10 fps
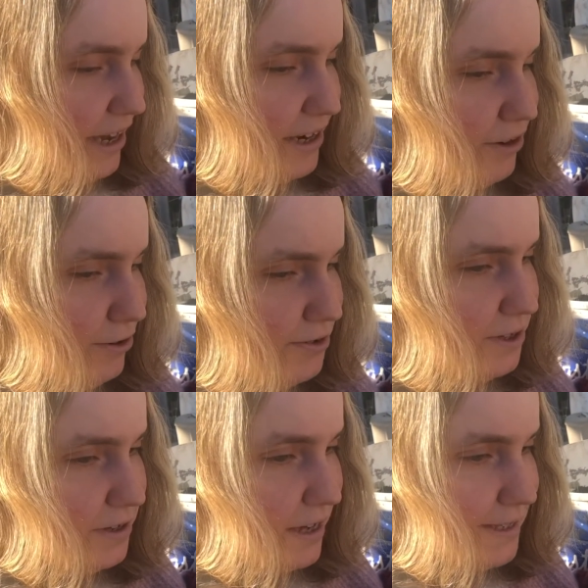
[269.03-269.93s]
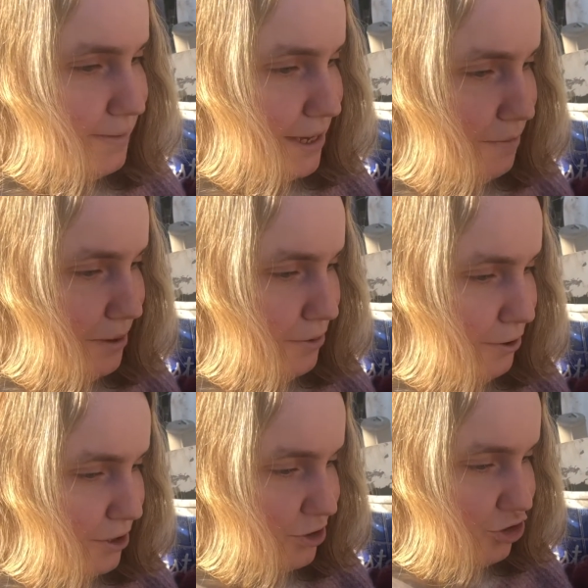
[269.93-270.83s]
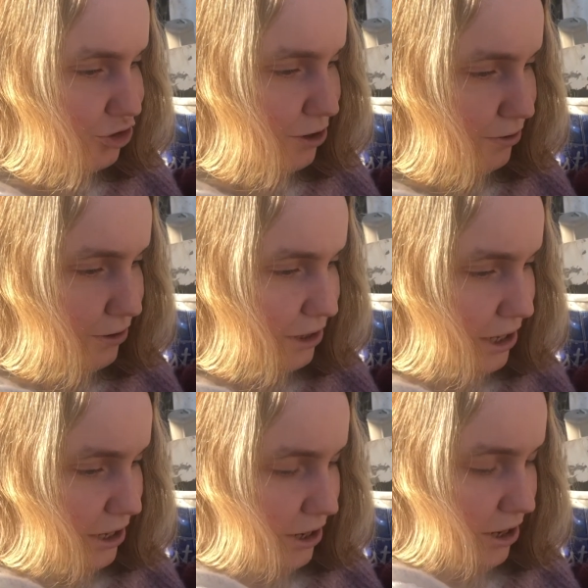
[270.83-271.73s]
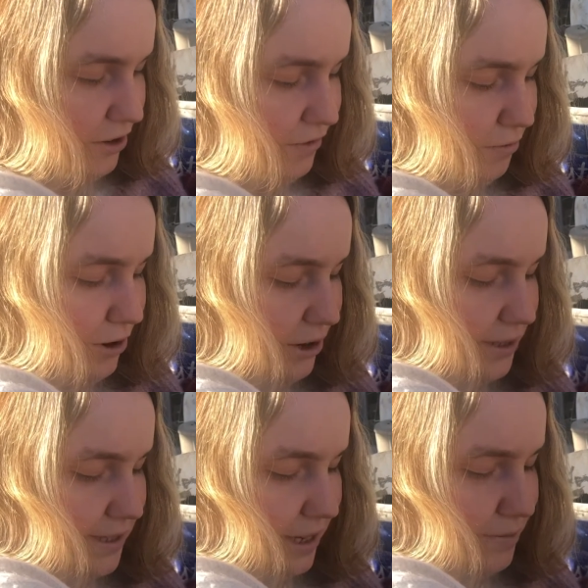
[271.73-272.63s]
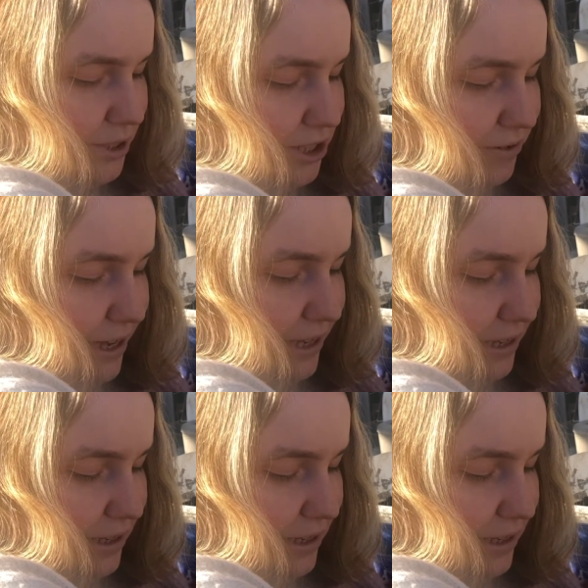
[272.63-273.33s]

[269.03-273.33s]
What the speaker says: and it also gives me a bit more control over what I'm doing.